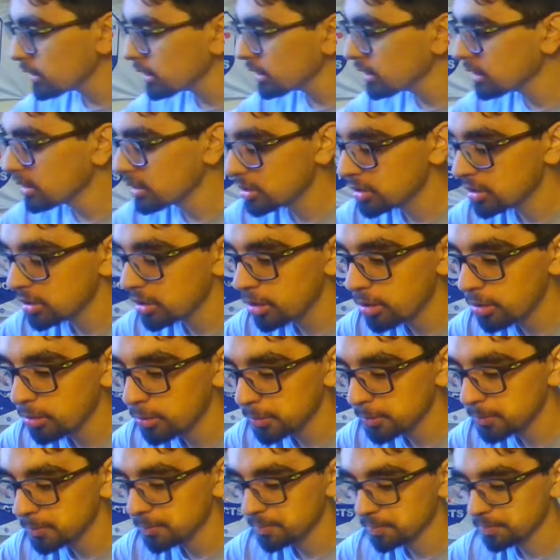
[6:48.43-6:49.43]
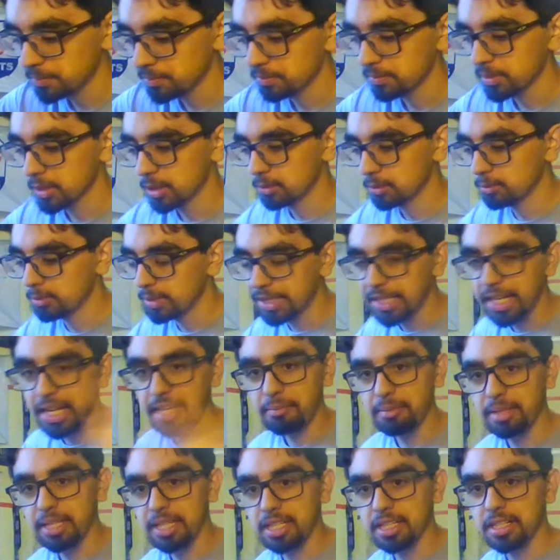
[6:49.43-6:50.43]
So we came
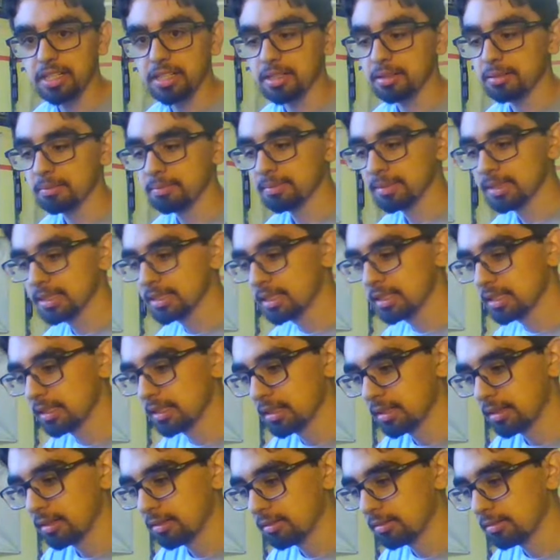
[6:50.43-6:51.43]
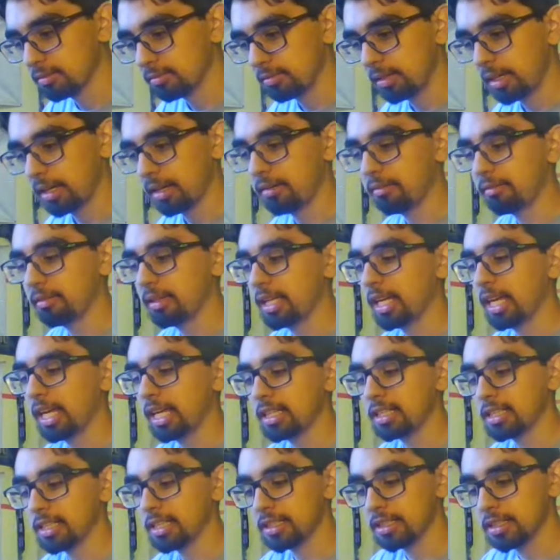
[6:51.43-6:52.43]
here and we ate
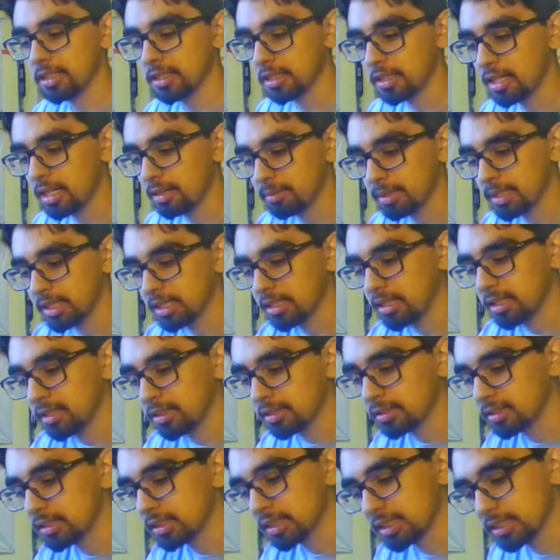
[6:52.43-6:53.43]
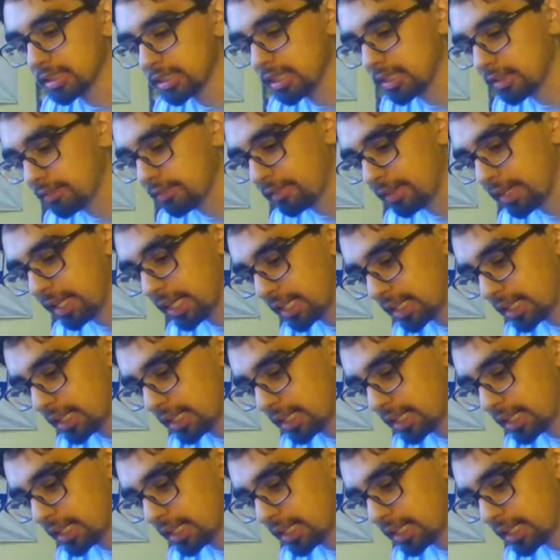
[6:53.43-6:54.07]
dinner, got McDonald's and stuff, ate